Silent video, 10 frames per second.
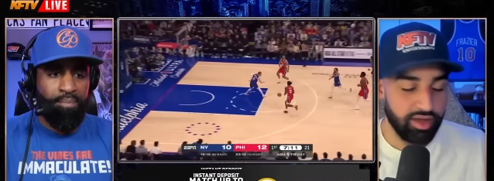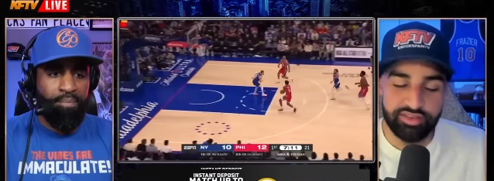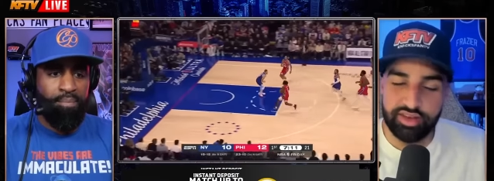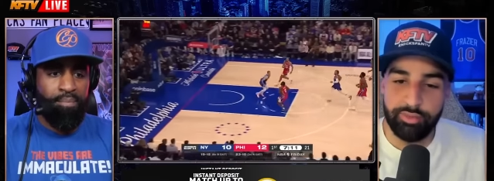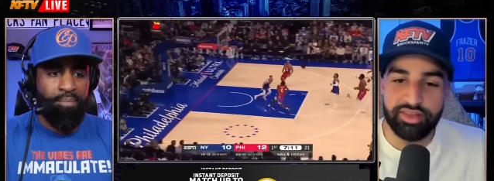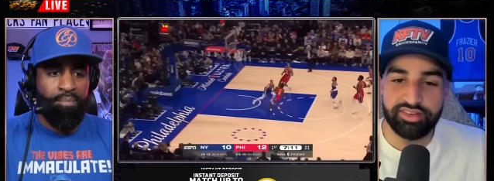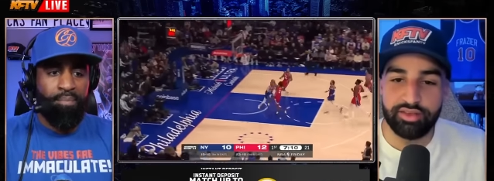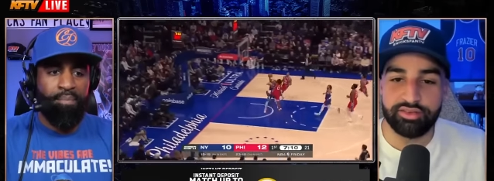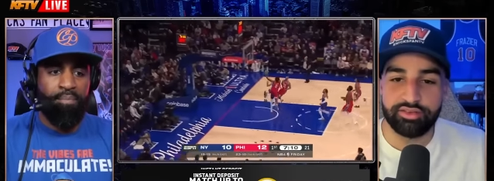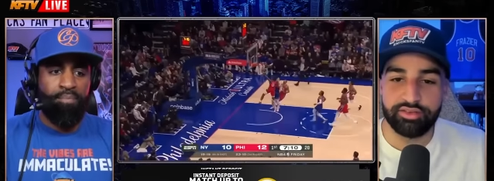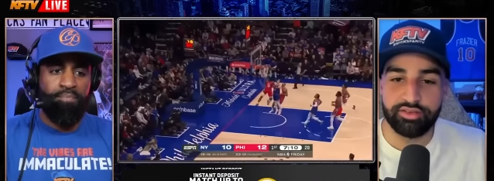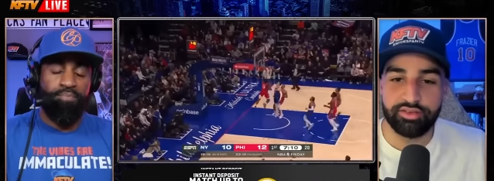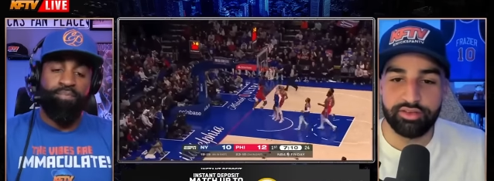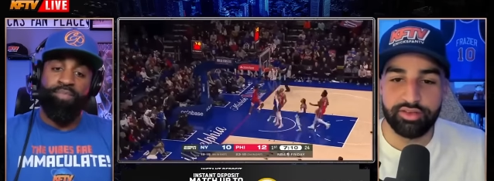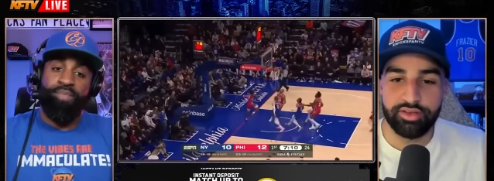Speaker 1: How does that even make sense?
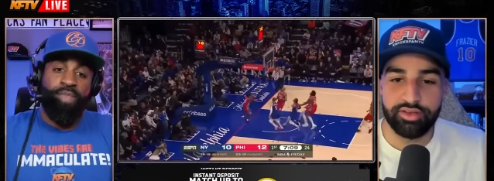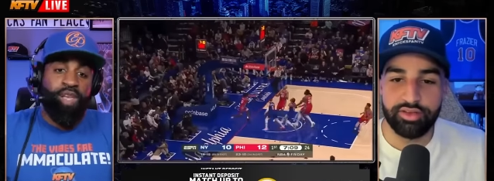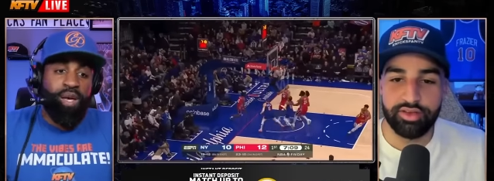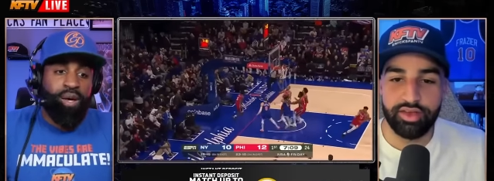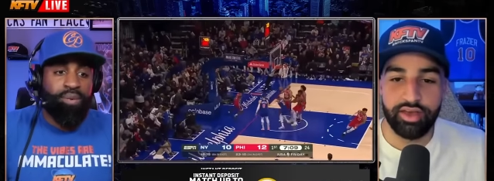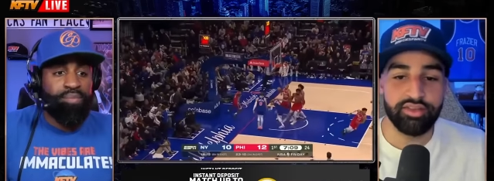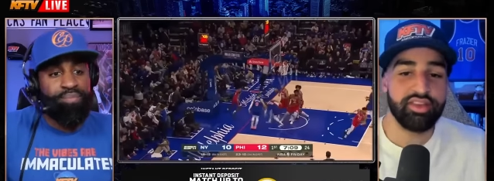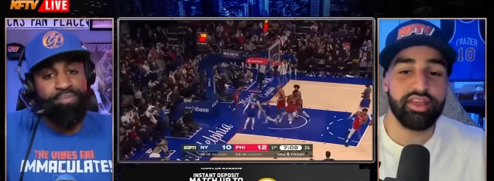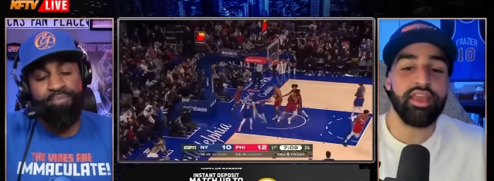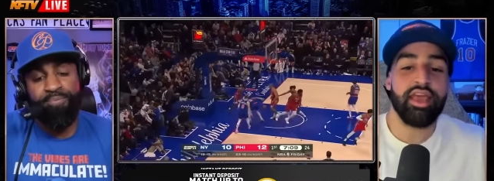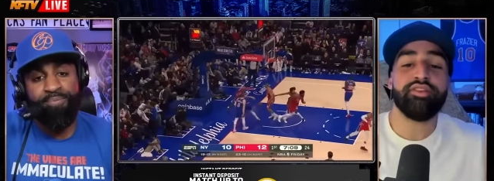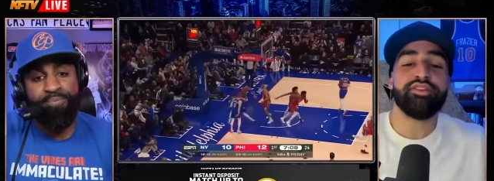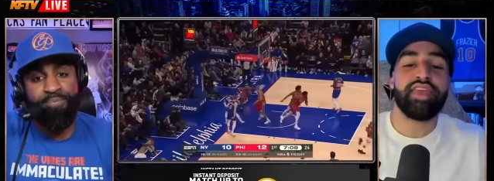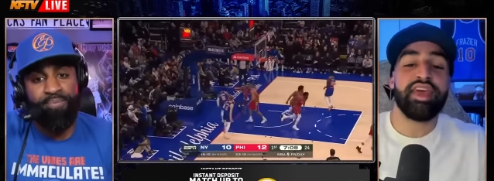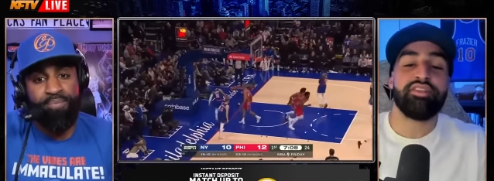Yeah. How does that
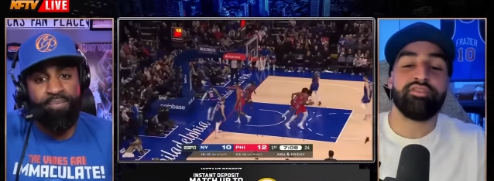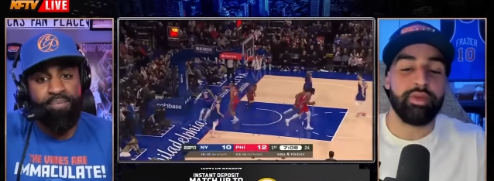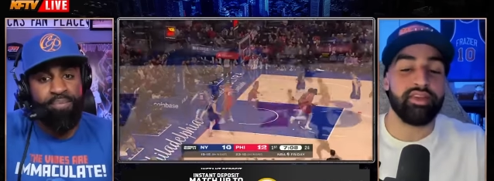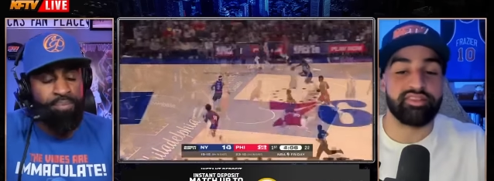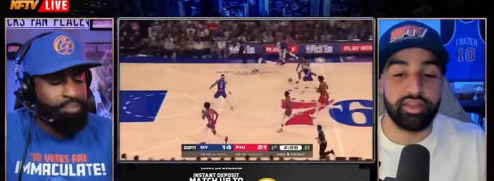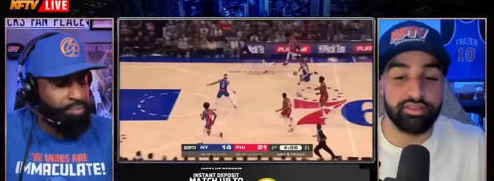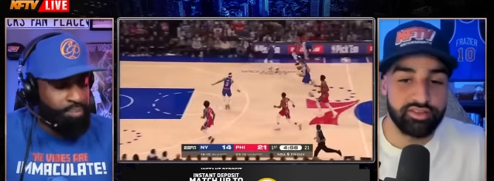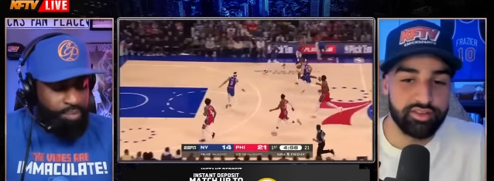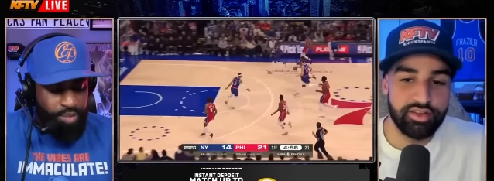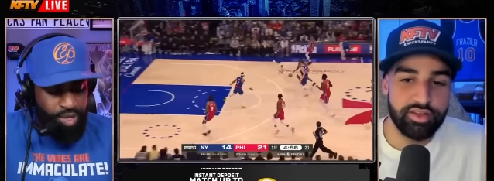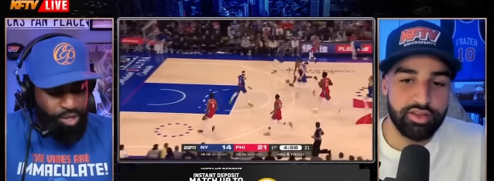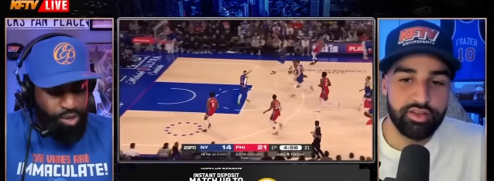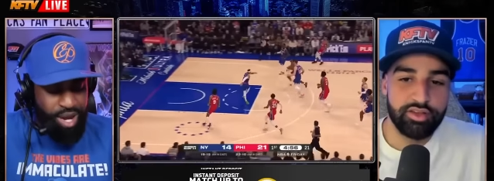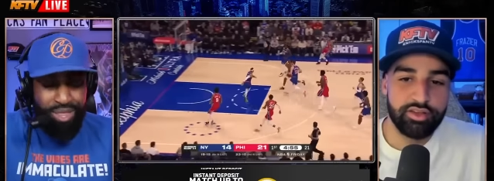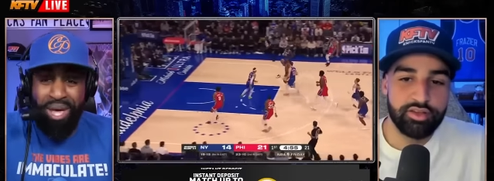how does that even make sense? It's
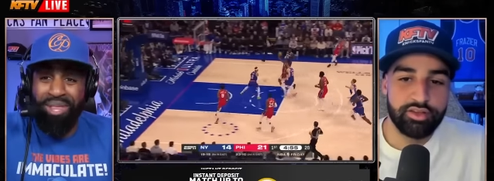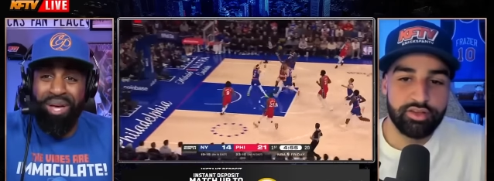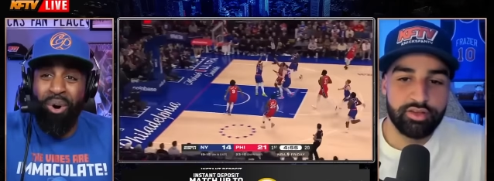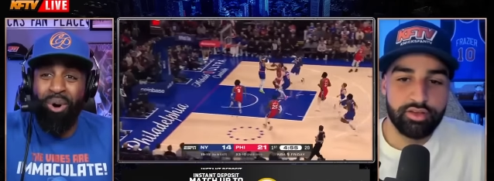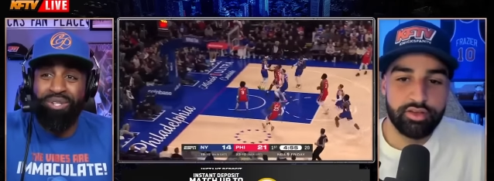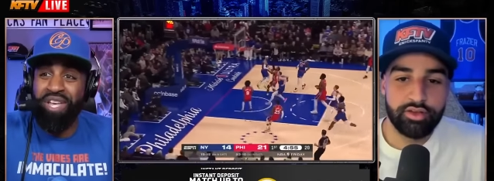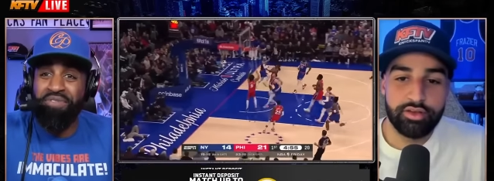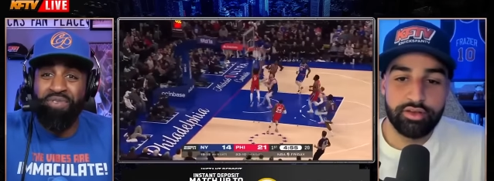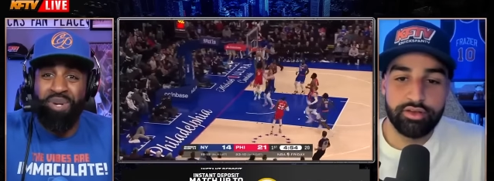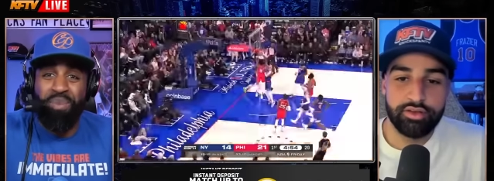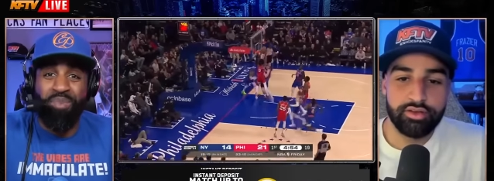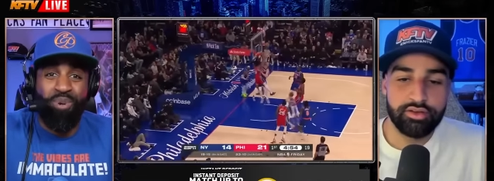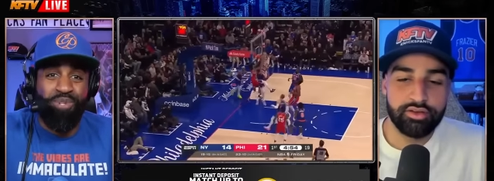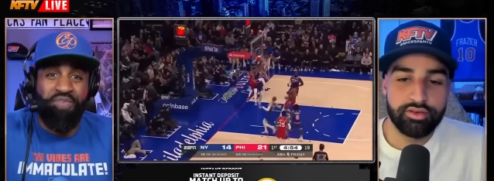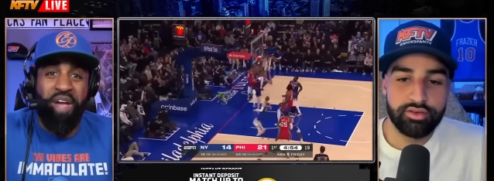crazy, and,
Speaker 2: and the Hawks have some of the
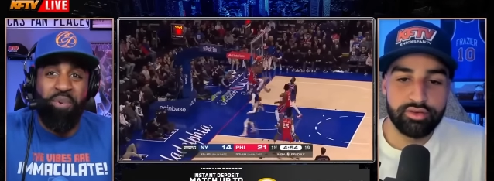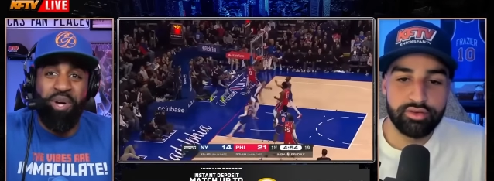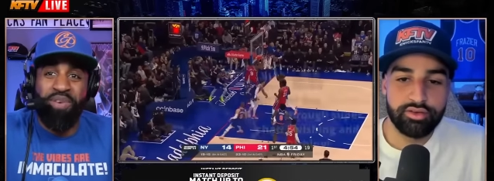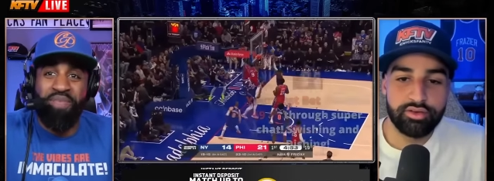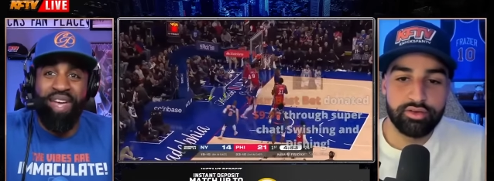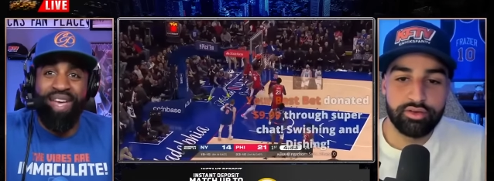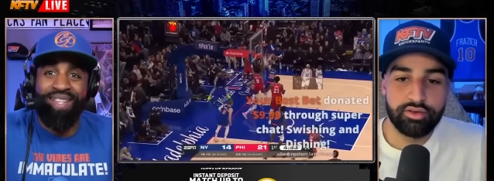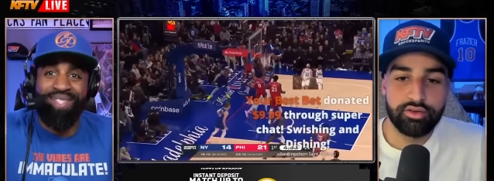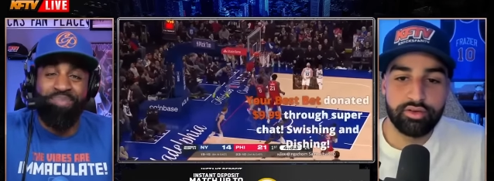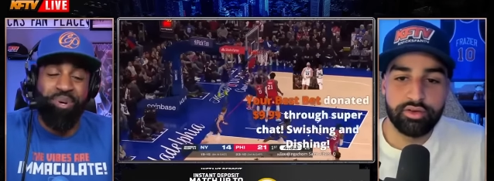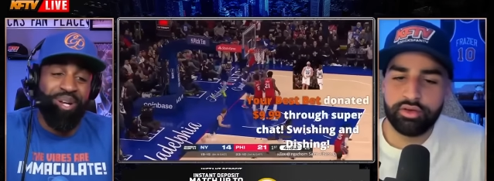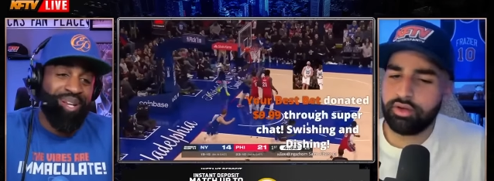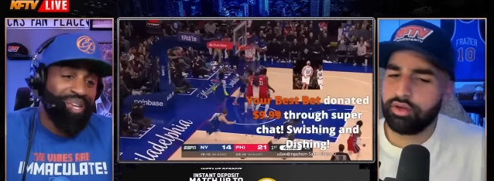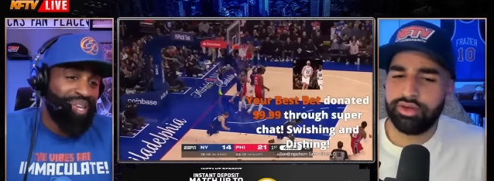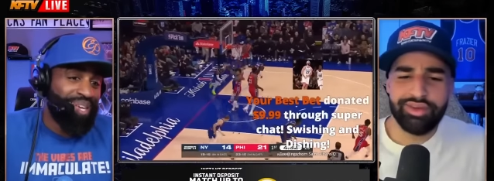most fair weather fans, but
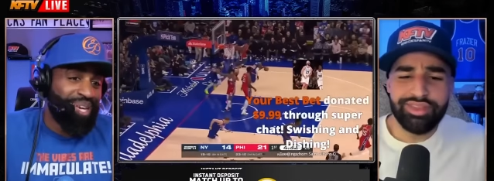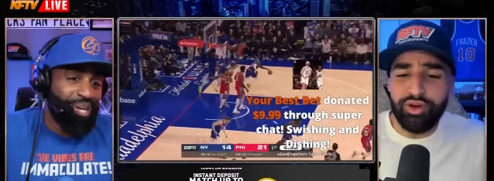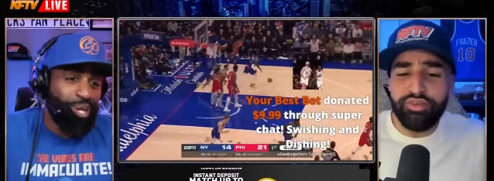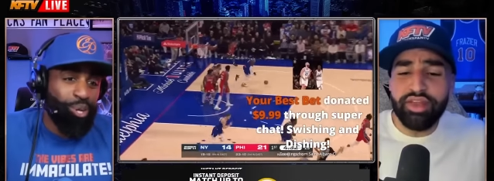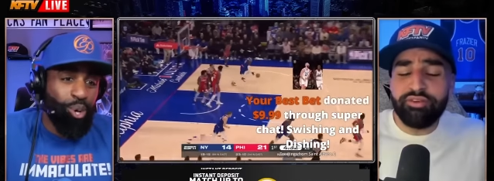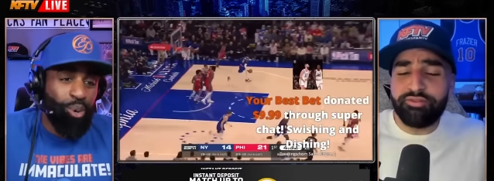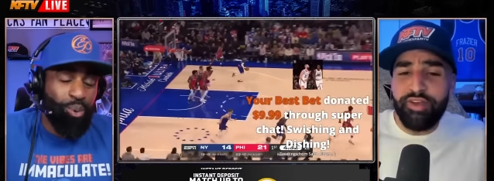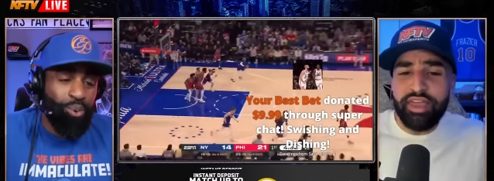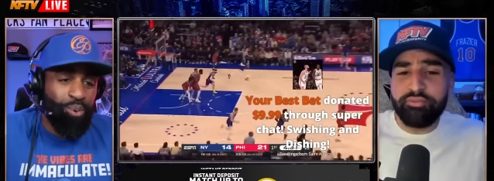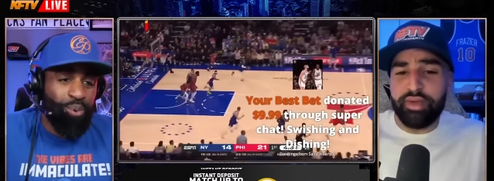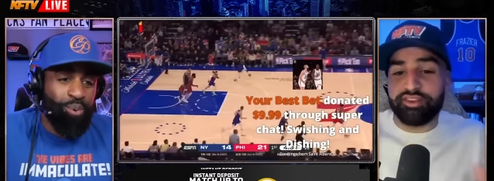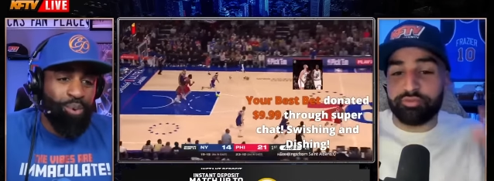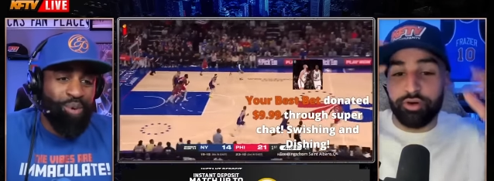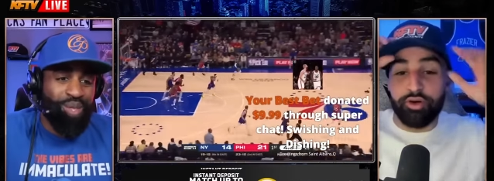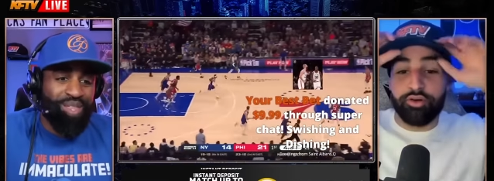they you know,
Speaker 1: fan
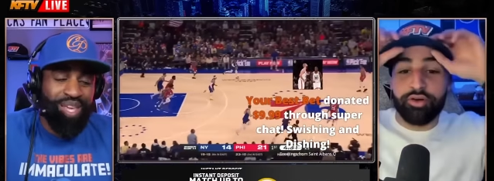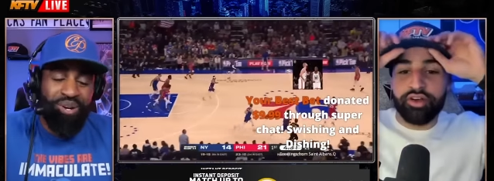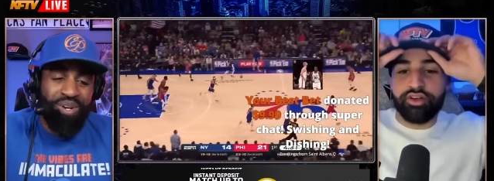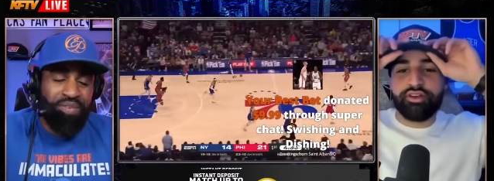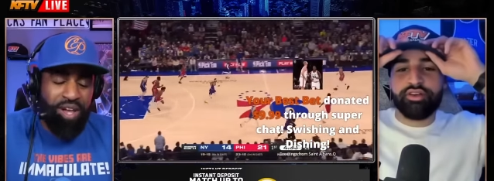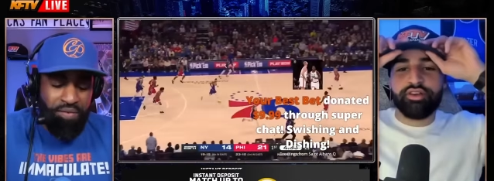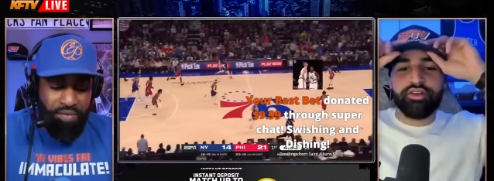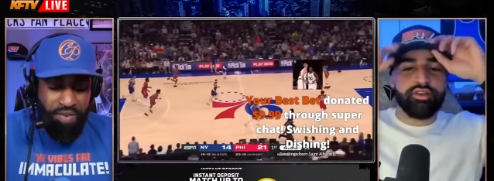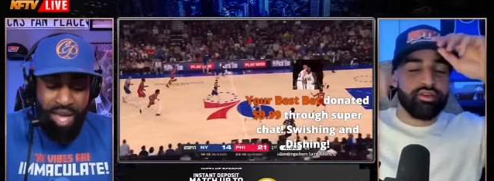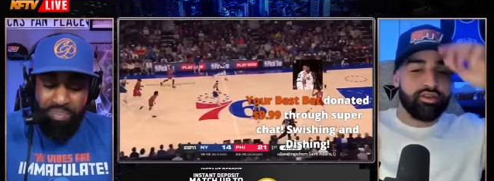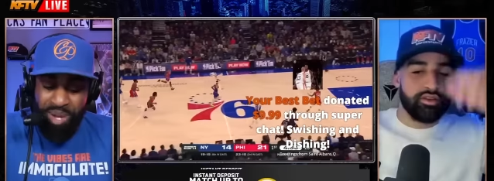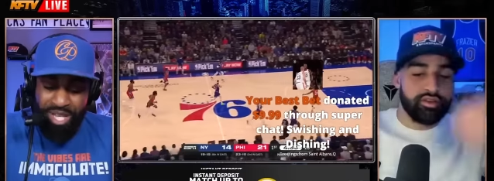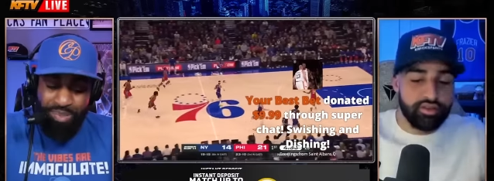base, bro.
Speaker 2: They don't even have a fan base,